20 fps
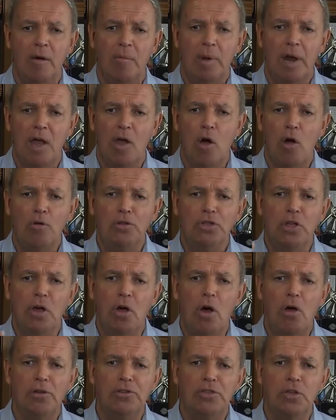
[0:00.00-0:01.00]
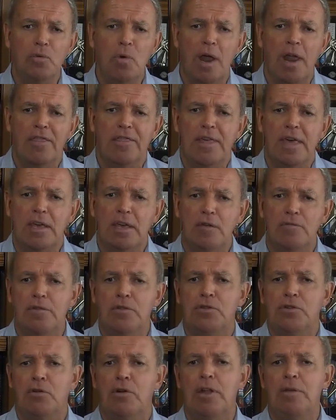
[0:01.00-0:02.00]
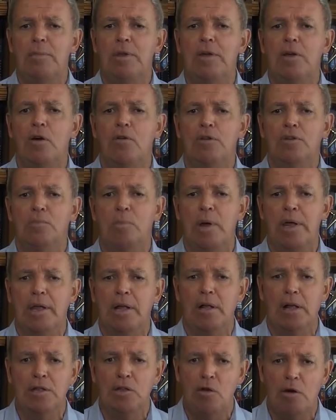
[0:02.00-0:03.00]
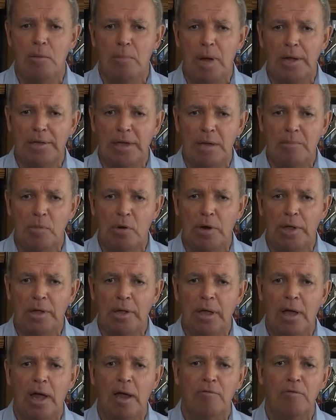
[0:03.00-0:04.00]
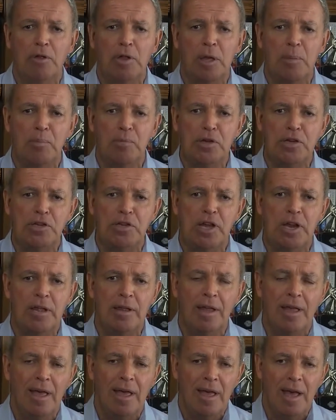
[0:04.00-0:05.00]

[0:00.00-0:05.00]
But I also want to thank you for joining me, Coach Michael, on your Monday morning. I really appreciate it.